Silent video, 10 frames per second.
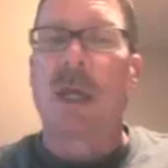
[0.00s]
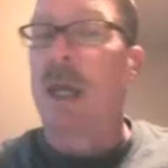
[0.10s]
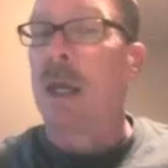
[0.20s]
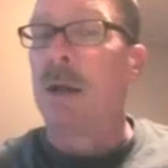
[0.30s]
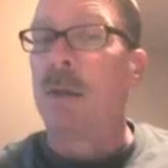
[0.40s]

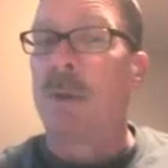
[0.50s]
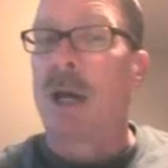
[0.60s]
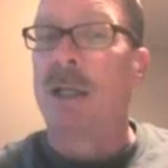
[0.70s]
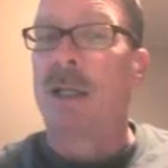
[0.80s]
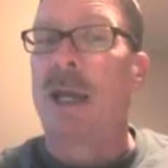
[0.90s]
and
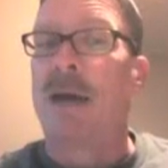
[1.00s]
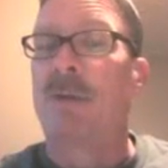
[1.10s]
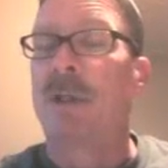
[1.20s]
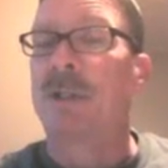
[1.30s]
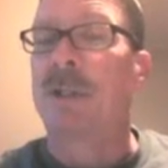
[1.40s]
body
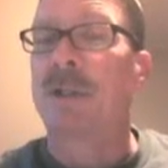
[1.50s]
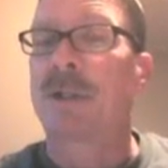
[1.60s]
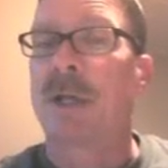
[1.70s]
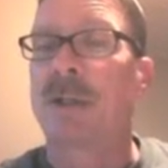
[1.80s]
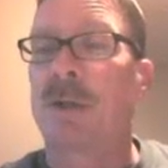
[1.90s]
cavities, and
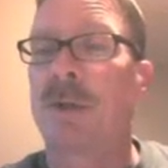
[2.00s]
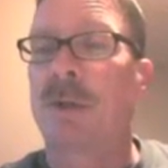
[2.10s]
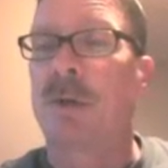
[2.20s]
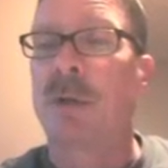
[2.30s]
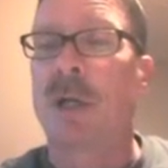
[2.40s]
discuss a little
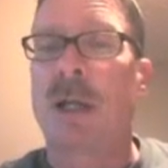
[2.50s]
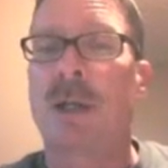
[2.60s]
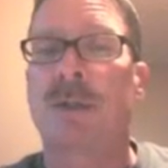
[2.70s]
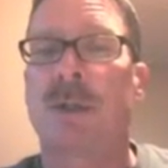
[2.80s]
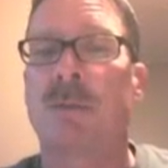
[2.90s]

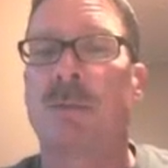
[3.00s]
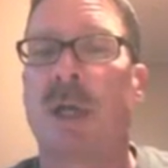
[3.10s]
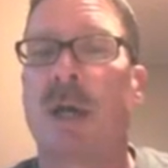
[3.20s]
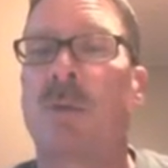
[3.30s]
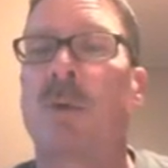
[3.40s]
terminology
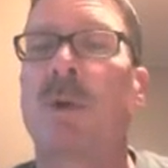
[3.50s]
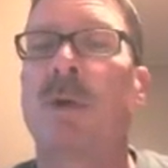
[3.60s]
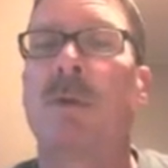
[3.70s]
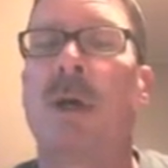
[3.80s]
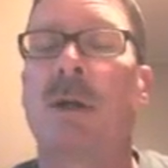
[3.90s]
beyond what we
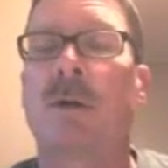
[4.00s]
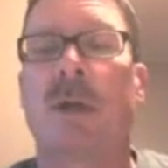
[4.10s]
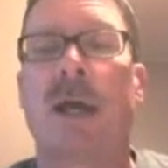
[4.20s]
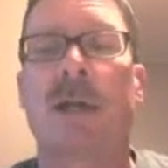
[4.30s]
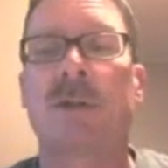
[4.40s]
have done in
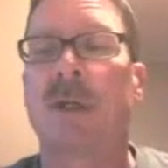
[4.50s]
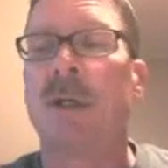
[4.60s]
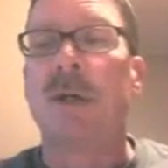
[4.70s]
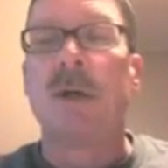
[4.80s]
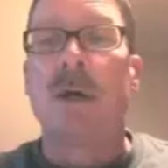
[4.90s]
class.
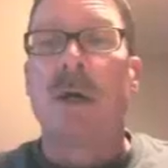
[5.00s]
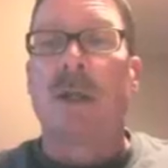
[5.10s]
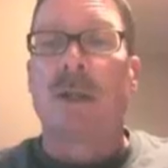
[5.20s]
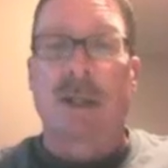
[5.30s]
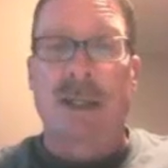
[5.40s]

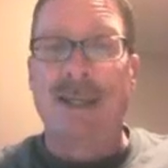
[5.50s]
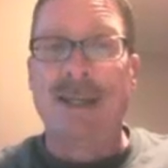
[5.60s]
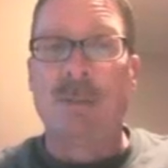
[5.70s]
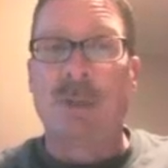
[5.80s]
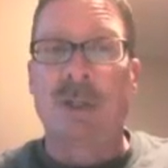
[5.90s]
The
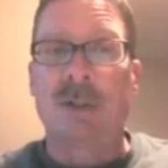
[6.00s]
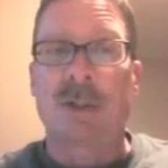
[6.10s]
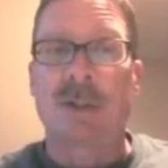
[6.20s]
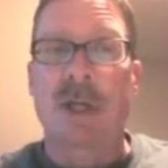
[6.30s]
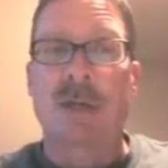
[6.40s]
key to being
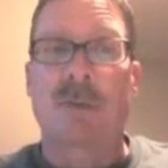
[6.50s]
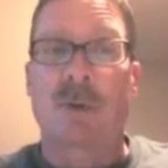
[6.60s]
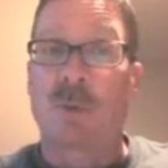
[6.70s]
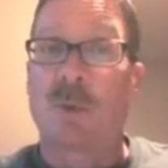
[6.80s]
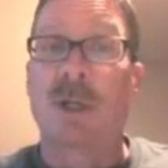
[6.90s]

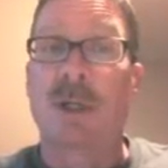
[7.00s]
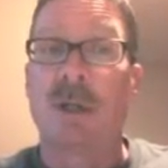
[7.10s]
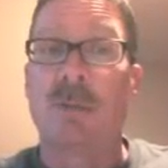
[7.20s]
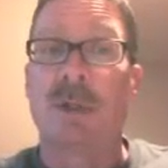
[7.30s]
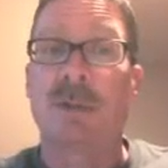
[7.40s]
successful, or one key
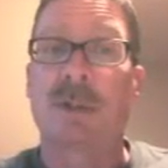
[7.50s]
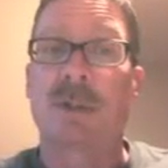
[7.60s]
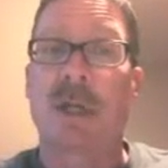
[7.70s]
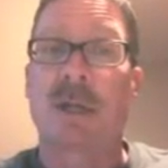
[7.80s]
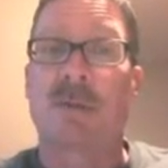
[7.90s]
to being
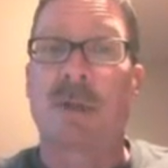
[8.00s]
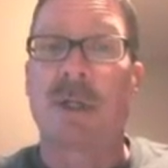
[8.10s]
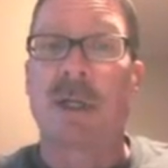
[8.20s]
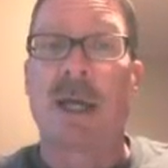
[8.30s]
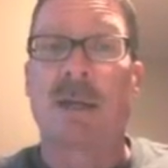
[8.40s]
successful
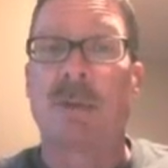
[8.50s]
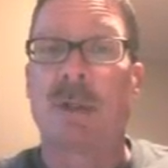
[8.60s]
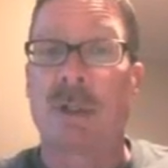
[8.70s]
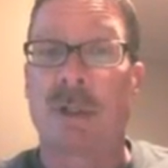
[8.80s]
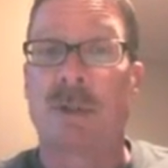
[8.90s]
in anatomy,
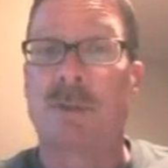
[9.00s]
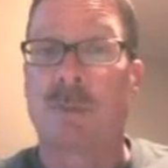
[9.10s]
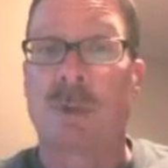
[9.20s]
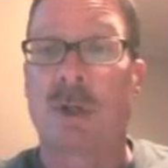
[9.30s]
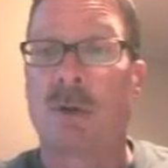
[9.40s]
is
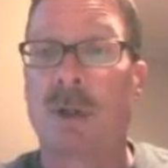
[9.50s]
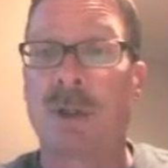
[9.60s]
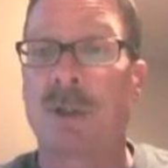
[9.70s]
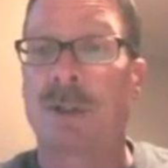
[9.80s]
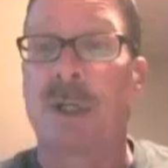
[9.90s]
literally
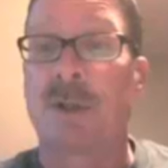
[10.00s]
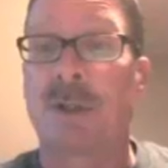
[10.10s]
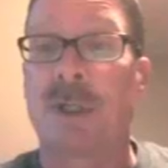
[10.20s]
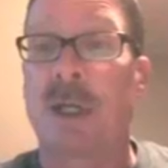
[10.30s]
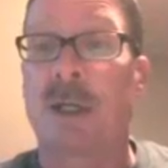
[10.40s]
just
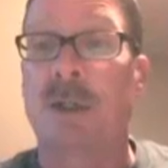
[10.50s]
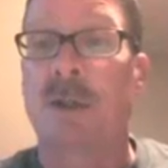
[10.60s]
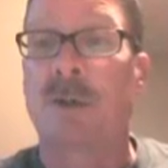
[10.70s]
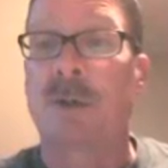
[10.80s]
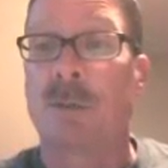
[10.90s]
understanding
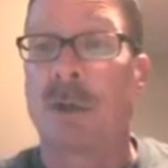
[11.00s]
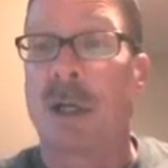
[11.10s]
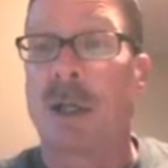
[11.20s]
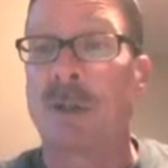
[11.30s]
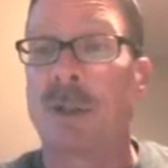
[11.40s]
the
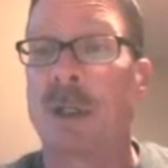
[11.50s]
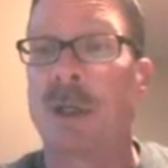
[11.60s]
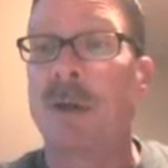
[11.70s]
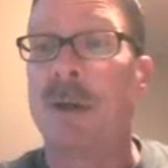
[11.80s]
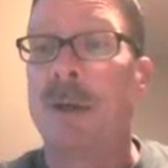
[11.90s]
terminology,
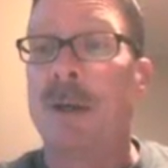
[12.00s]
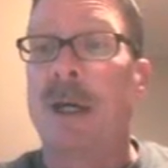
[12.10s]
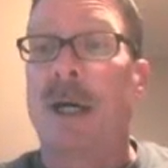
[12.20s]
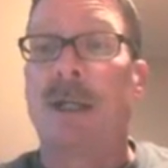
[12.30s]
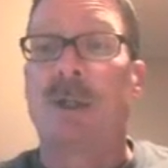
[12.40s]

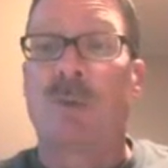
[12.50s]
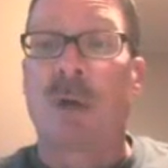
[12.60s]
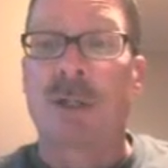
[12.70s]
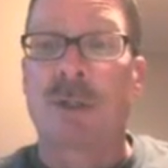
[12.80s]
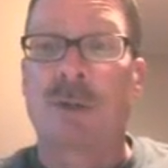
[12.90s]

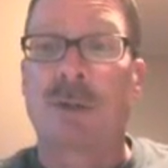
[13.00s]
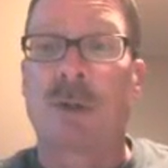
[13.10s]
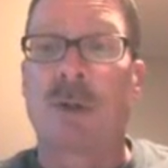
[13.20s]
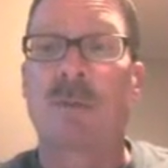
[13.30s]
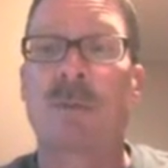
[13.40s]
directional
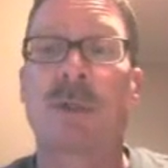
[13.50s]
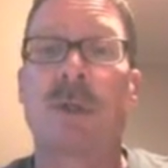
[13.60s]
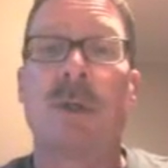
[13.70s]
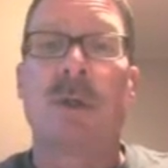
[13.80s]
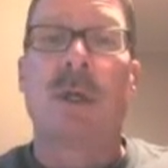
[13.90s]
terms,
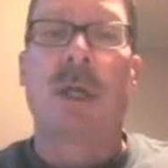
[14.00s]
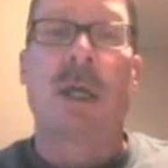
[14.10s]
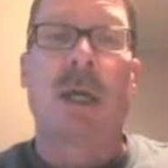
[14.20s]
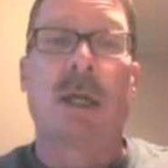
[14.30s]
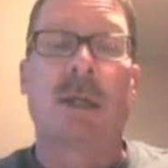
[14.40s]

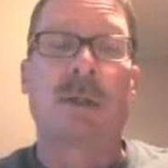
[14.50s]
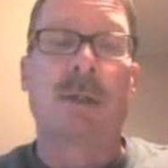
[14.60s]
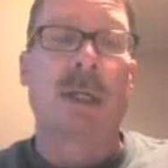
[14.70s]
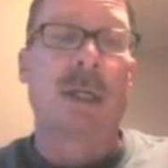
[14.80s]
and